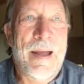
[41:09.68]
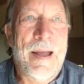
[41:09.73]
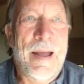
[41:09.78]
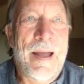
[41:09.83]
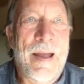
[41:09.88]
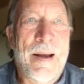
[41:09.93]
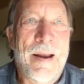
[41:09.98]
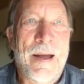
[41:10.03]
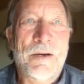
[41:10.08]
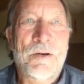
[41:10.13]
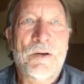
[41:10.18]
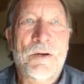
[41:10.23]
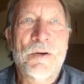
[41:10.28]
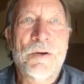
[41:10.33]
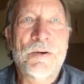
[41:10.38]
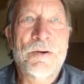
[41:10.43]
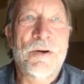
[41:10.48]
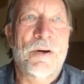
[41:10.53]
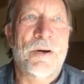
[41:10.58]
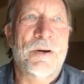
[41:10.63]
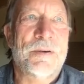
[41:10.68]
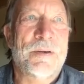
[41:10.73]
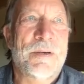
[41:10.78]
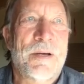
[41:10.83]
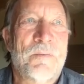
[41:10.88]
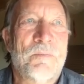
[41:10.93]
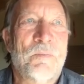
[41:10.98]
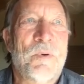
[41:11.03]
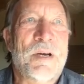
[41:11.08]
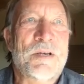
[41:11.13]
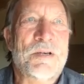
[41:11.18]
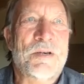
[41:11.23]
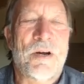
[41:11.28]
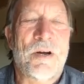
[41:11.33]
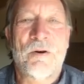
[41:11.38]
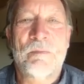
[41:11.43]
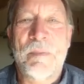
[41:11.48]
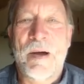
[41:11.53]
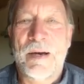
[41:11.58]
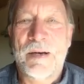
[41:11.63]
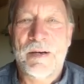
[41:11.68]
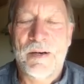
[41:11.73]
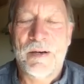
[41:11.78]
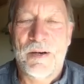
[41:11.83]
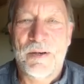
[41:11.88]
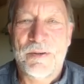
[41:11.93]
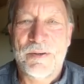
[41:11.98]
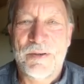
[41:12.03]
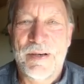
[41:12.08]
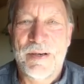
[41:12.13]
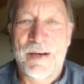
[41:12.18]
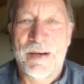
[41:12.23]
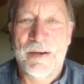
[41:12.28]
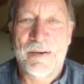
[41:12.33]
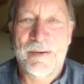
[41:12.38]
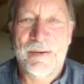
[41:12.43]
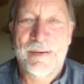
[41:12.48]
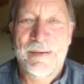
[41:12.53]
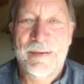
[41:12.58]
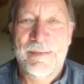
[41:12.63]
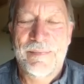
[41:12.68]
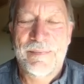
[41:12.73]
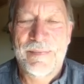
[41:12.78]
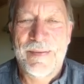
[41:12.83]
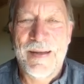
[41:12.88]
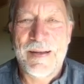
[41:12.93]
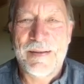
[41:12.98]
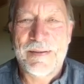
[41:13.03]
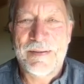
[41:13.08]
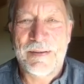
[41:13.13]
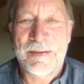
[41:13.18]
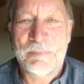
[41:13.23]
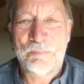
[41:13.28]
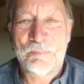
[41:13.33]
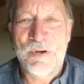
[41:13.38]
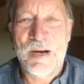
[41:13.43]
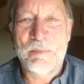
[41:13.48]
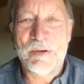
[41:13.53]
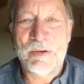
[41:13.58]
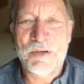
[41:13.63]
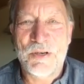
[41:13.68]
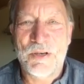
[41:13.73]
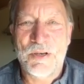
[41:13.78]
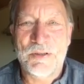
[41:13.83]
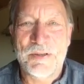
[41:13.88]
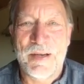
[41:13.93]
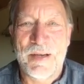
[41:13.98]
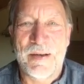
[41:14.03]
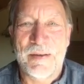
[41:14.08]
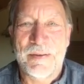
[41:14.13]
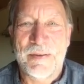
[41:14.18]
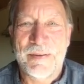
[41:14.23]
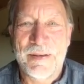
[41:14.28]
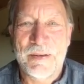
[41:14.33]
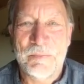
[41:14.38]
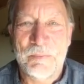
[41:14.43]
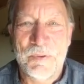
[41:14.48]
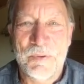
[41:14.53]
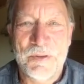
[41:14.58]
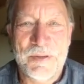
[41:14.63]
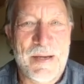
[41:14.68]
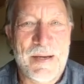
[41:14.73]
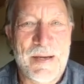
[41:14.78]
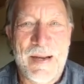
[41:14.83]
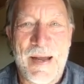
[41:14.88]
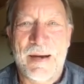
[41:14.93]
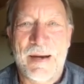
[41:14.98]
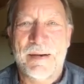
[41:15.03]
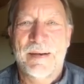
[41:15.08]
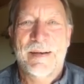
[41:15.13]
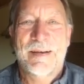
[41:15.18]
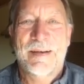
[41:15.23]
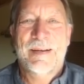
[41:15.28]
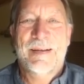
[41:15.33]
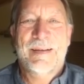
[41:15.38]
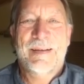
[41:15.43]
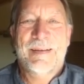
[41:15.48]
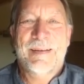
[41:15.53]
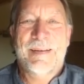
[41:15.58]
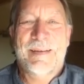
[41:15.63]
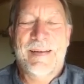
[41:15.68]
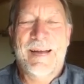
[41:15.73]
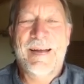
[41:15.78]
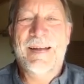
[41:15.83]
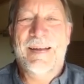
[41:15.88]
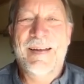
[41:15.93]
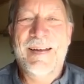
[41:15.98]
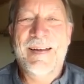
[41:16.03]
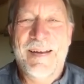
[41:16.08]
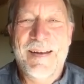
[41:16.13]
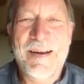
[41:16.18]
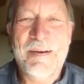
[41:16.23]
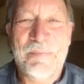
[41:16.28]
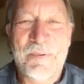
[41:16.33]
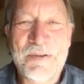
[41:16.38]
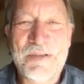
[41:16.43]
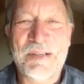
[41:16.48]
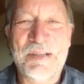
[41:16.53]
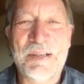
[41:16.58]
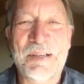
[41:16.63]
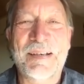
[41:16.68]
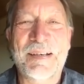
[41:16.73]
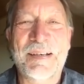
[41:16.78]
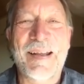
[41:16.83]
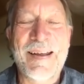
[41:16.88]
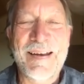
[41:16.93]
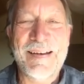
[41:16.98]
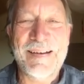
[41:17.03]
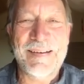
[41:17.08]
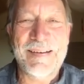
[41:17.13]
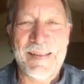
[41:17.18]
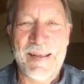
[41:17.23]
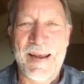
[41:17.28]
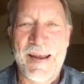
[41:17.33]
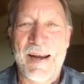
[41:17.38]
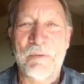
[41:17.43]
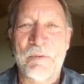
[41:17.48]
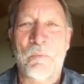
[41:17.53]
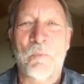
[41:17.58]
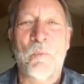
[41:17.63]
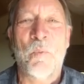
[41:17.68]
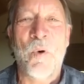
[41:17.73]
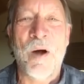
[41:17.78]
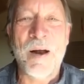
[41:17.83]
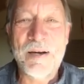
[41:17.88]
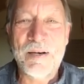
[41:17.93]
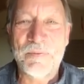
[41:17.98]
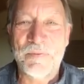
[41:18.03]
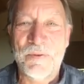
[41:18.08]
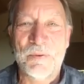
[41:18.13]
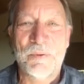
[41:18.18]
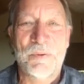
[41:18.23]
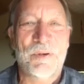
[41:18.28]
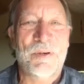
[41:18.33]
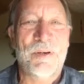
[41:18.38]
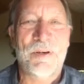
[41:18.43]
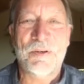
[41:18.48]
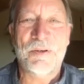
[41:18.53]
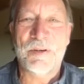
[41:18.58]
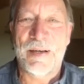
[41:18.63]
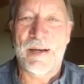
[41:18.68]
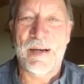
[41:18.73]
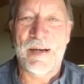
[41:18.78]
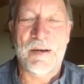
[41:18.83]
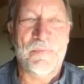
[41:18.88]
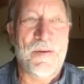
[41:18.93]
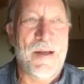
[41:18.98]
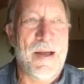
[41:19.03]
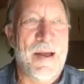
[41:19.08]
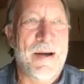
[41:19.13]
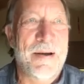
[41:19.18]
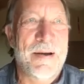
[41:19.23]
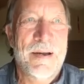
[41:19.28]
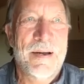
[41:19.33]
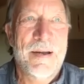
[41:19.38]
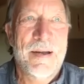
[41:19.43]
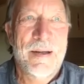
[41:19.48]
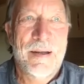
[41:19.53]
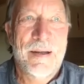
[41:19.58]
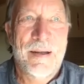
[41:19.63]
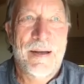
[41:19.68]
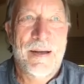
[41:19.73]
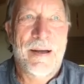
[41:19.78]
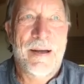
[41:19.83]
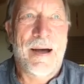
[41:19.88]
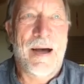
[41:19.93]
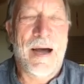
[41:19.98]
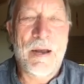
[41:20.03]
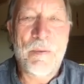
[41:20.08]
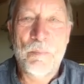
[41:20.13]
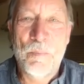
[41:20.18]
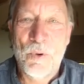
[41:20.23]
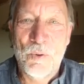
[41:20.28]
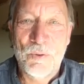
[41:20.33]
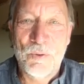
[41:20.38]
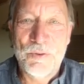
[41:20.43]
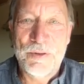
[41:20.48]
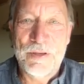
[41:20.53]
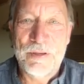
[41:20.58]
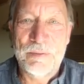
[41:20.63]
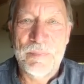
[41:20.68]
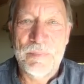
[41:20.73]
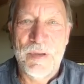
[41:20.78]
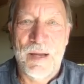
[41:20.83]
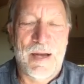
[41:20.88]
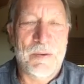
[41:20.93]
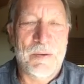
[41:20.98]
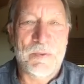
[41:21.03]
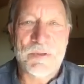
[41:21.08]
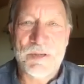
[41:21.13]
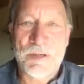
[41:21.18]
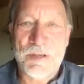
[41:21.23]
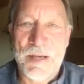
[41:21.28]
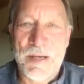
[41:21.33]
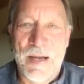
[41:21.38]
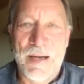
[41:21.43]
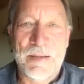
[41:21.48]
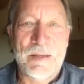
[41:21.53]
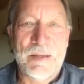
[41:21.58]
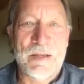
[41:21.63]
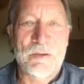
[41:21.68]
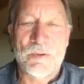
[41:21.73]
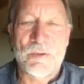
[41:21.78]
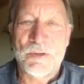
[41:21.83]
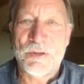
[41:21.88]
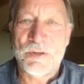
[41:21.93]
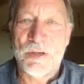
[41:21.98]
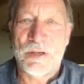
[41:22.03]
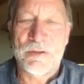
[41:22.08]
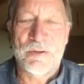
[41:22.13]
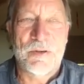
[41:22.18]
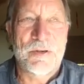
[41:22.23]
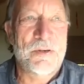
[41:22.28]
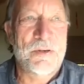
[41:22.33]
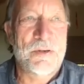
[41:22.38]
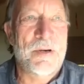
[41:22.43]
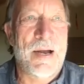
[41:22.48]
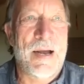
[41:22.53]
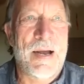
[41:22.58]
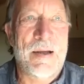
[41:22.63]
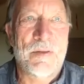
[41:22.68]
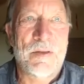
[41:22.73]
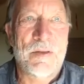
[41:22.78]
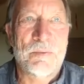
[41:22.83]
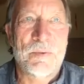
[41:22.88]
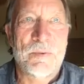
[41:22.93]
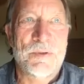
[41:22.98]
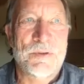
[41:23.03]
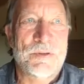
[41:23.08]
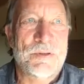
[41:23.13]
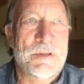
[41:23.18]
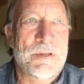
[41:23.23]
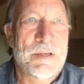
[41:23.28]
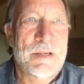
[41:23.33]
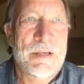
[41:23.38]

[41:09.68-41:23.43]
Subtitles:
And I could not have wished, oh my God, that's a premature death. It was it was a delay. They had a wonderful long life, and I mourned them. I was sad. There was sorrow, and there was